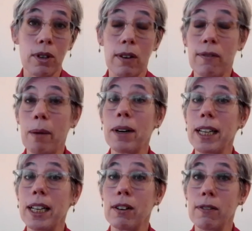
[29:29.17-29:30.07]
her
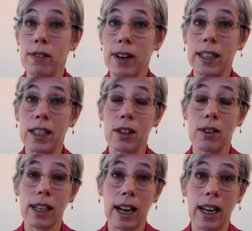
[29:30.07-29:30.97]
family, her friends,
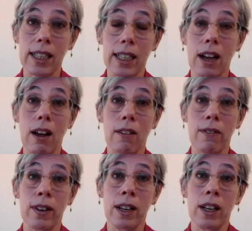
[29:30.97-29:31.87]
her care
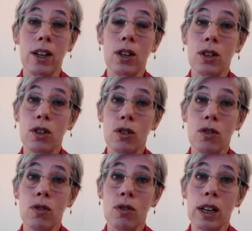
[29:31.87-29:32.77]
staff
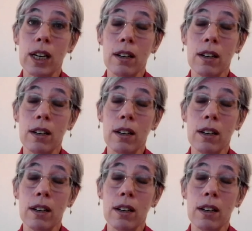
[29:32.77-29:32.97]
to